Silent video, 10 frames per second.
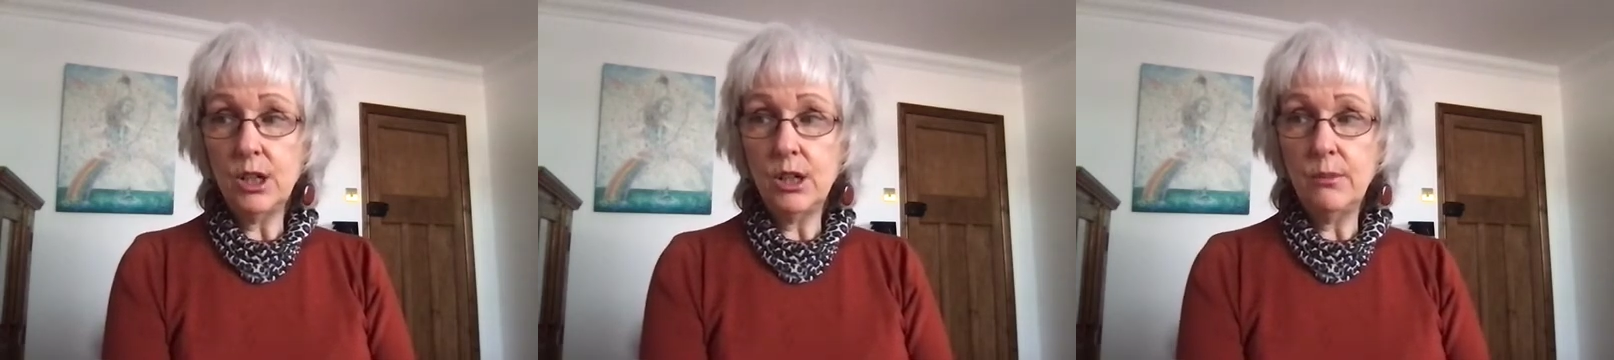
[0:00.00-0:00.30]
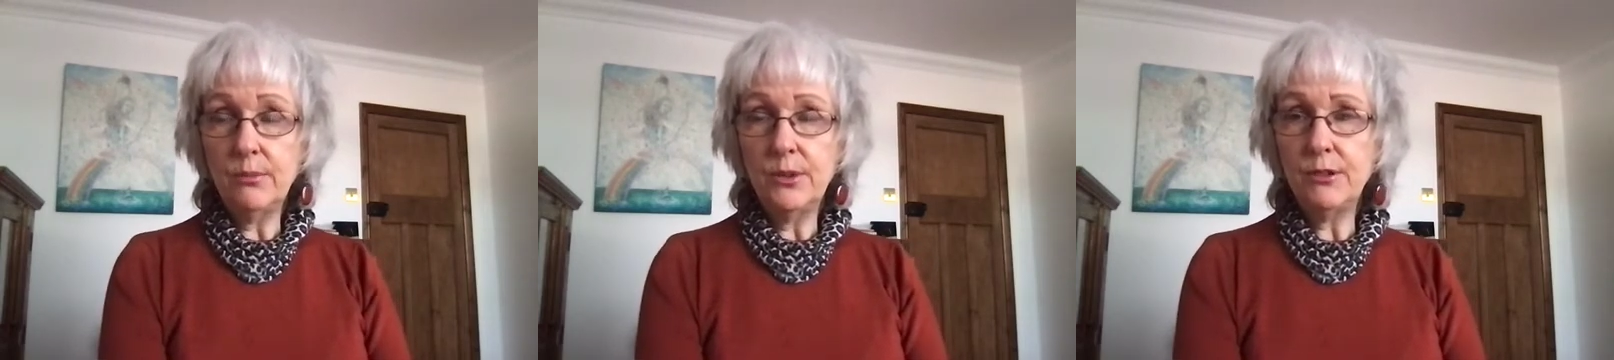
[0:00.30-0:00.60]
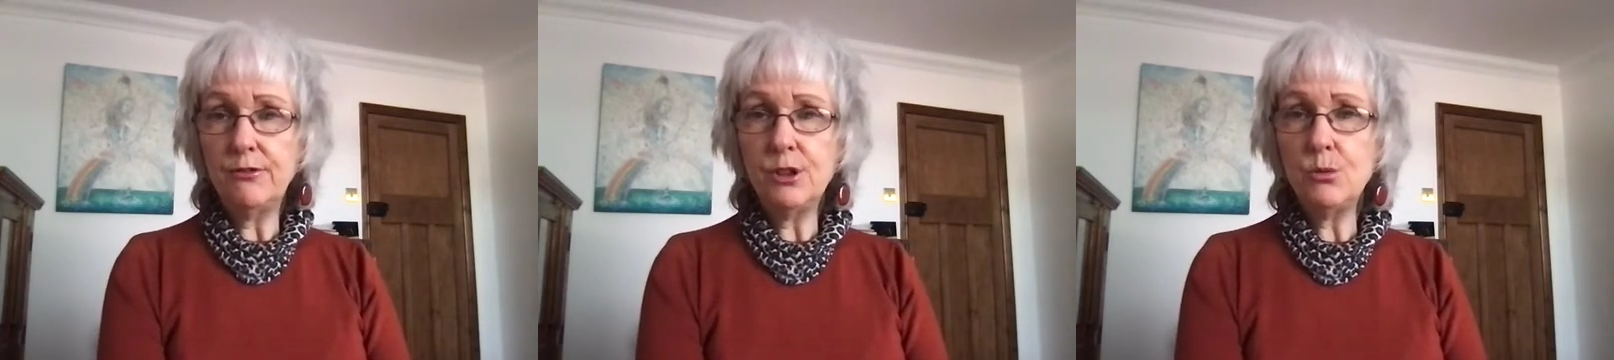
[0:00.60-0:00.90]
the
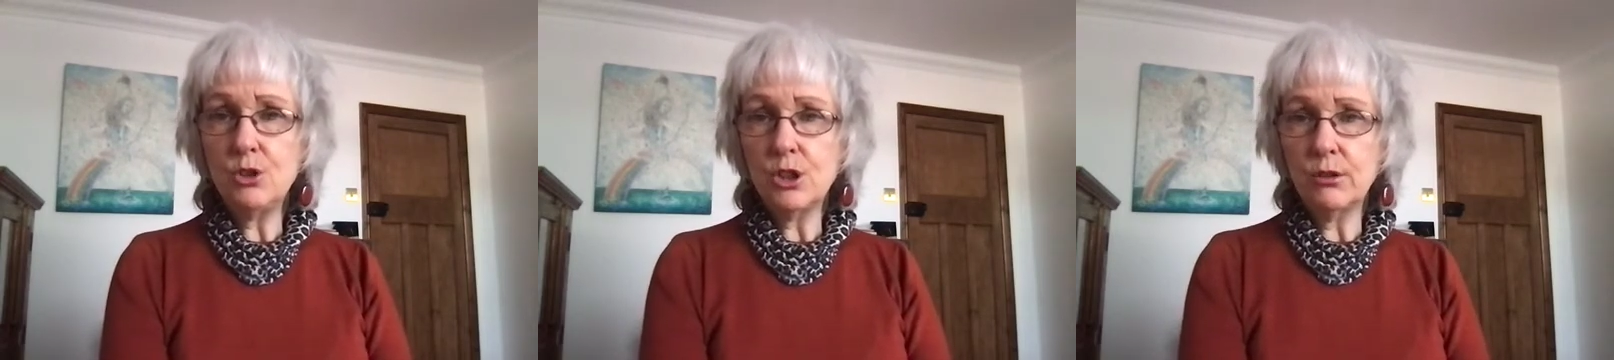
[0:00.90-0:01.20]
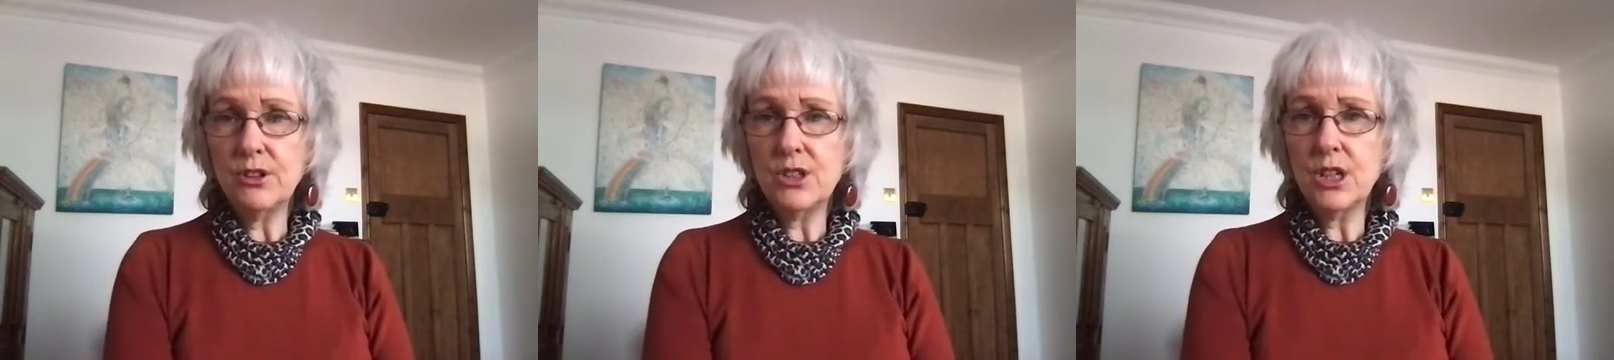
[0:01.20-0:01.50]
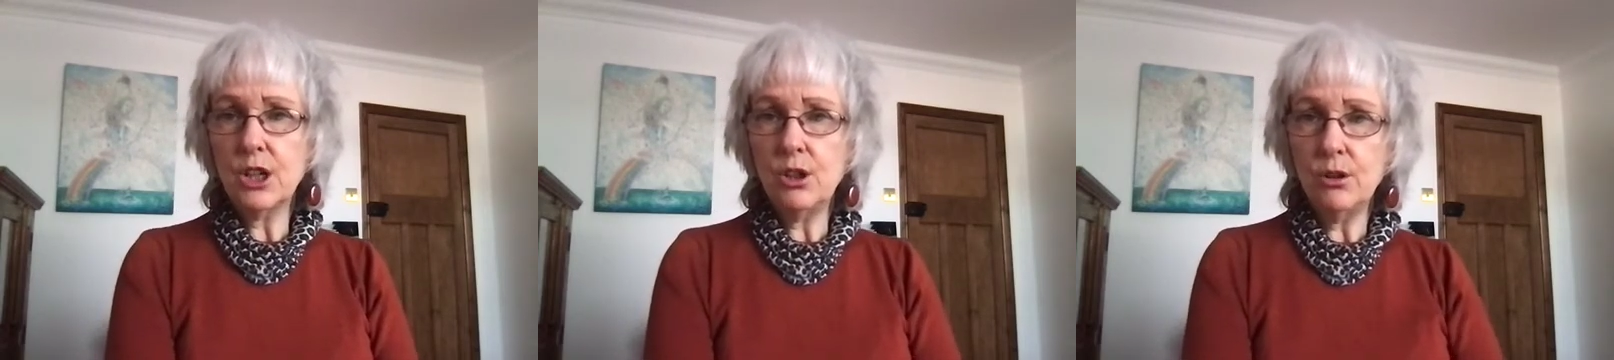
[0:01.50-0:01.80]
future and
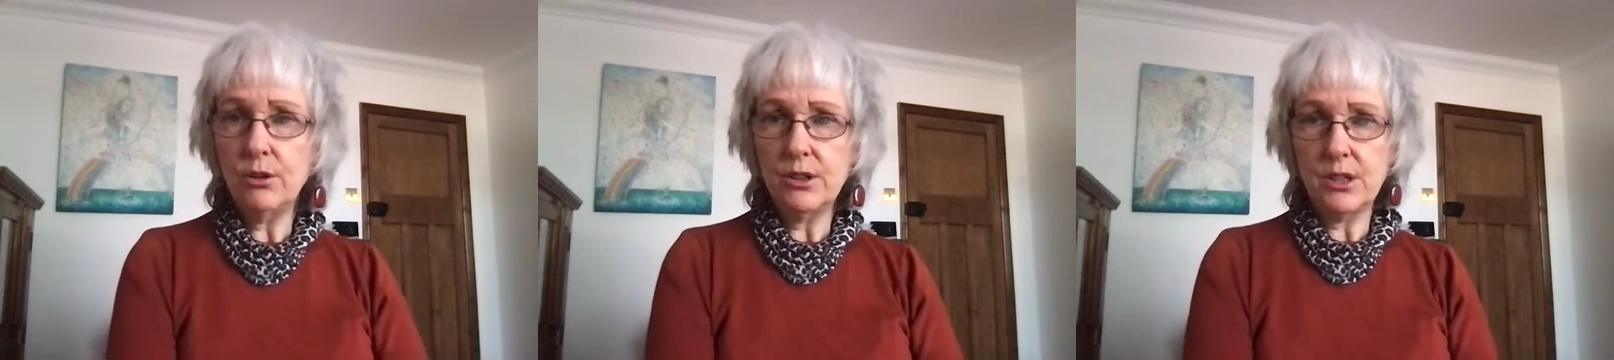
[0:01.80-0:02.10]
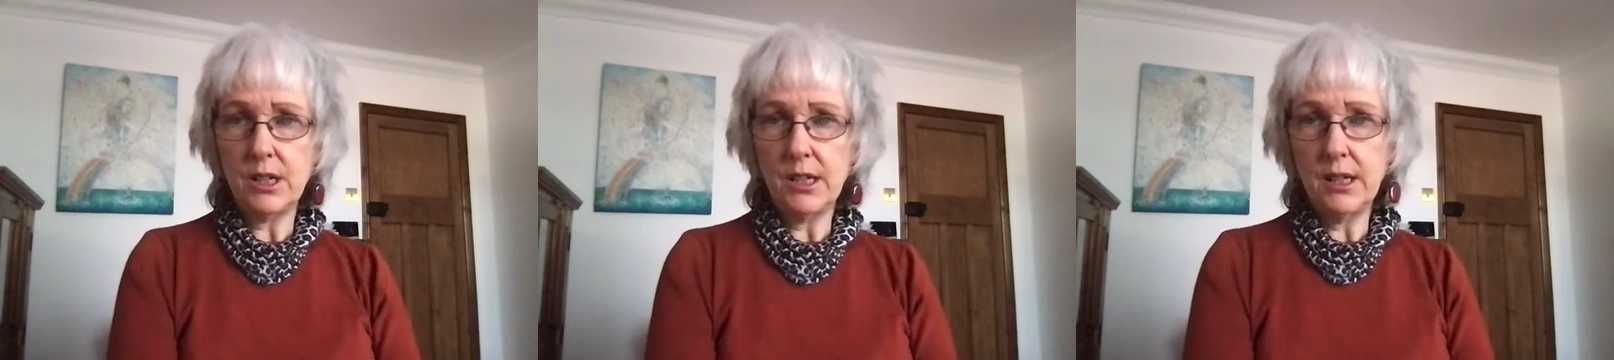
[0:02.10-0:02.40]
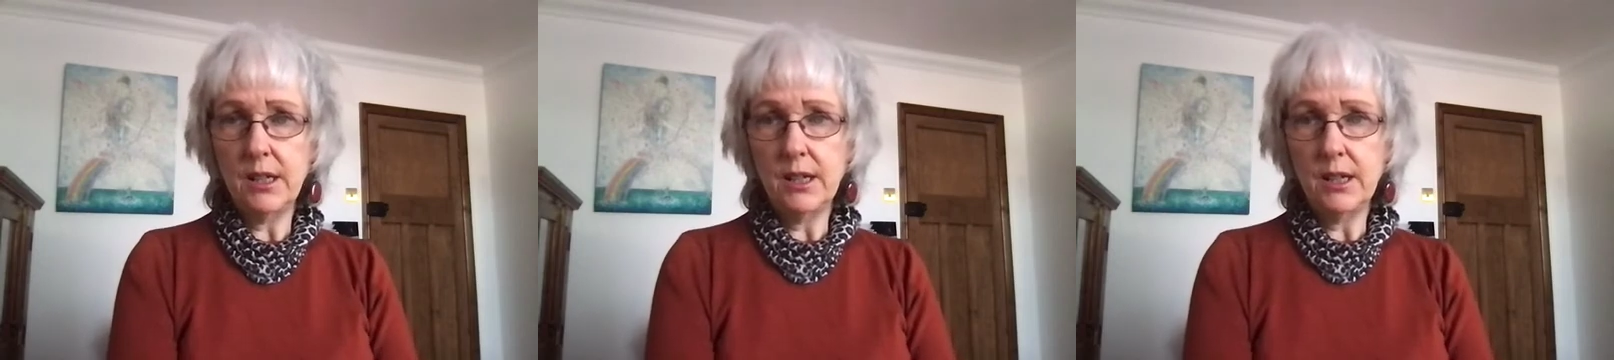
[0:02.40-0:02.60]
security